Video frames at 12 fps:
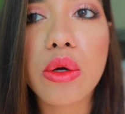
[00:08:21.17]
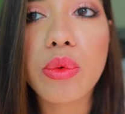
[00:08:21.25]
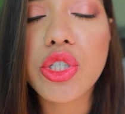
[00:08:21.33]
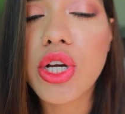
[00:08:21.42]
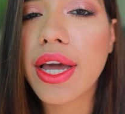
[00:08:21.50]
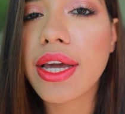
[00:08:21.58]

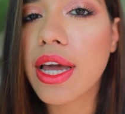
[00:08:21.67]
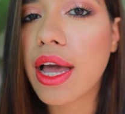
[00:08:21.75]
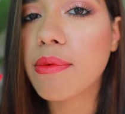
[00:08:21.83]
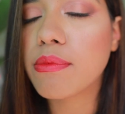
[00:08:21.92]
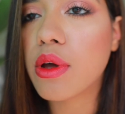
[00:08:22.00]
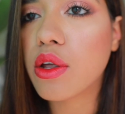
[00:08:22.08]
which I
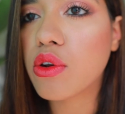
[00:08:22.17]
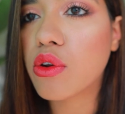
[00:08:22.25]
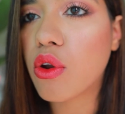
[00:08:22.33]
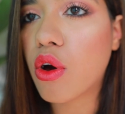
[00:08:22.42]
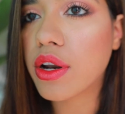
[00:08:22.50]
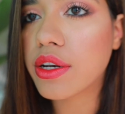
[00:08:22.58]
am
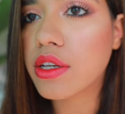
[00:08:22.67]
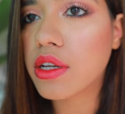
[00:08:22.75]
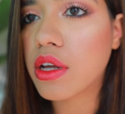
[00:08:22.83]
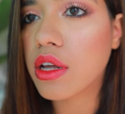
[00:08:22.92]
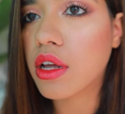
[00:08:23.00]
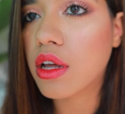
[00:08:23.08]
not
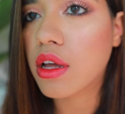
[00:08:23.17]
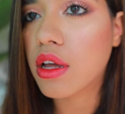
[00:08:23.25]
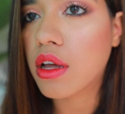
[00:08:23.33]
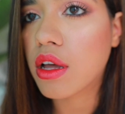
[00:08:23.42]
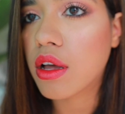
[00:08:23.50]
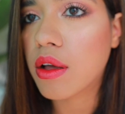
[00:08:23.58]

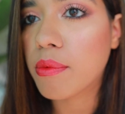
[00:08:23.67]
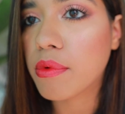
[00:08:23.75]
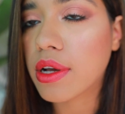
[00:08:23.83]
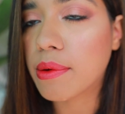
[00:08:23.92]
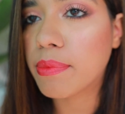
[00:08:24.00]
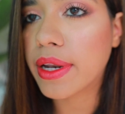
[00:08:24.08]

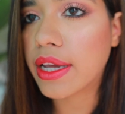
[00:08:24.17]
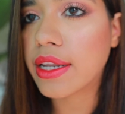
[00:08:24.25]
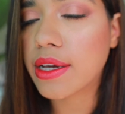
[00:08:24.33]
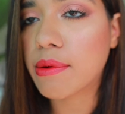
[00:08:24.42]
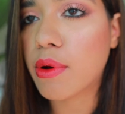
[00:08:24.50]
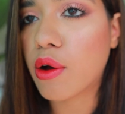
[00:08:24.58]

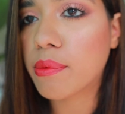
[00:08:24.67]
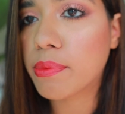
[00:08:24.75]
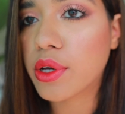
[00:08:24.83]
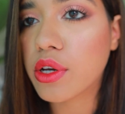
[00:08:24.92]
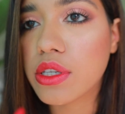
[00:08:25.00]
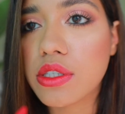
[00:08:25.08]
complaining about,
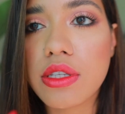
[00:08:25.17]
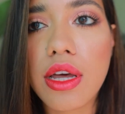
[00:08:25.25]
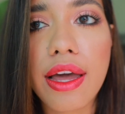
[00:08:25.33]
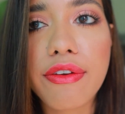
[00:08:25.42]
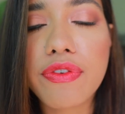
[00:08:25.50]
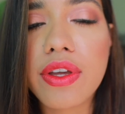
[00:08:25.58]
because
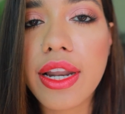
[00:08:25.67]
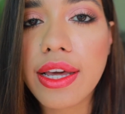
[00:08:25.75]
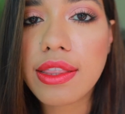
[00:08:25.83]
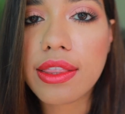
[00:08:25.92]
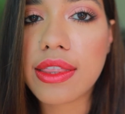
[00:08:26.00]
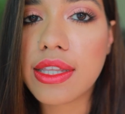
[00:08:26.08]
I feel
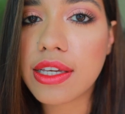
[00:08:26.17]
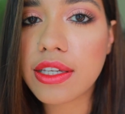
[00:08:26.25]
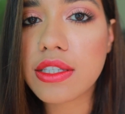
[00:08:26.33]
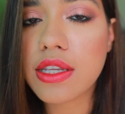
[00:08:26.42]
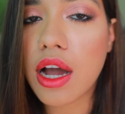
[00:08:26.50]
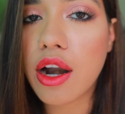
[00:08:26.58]
like
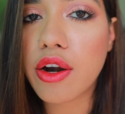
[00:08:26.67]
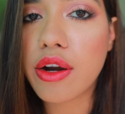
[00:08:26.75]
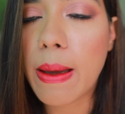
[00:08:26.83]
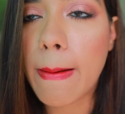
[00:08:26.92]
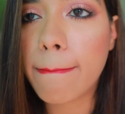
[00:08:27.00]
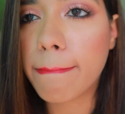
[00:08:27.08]
these
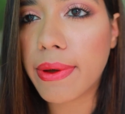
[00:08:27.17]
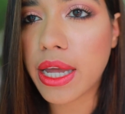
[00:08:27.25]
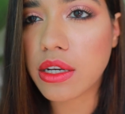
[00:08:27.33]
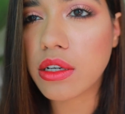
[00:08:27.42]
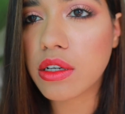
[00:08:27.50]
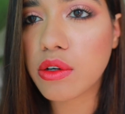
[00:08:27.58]
are
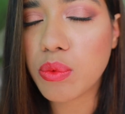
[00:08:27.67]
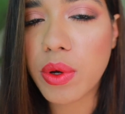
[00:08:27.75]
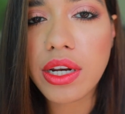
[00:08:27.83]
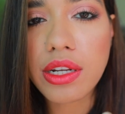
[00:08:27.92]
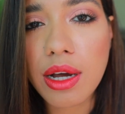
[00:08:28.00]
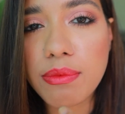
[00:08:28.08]
better
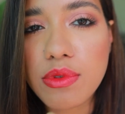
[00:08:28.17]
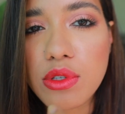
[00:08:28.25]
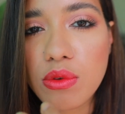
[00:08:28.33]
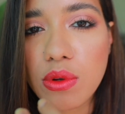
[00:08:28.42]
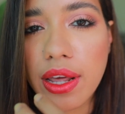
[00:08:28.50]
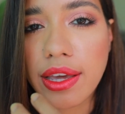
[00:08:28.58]
when it comes
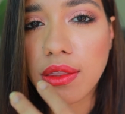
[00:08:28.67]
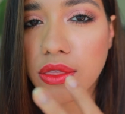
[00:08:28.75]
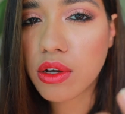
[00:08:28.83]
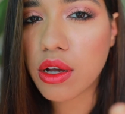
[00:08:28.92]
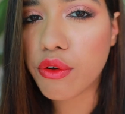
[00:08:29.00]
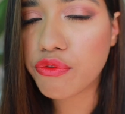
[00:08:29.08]
to like
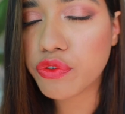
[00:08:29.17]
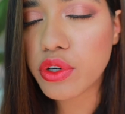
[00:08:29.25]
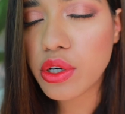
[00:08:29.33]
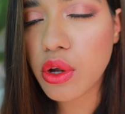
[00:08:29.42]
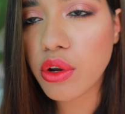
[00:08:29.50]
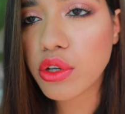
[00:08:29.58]
the
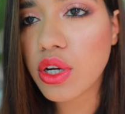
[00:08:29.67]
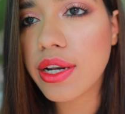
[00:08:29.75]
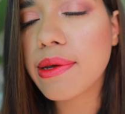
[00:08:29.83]
comfort on your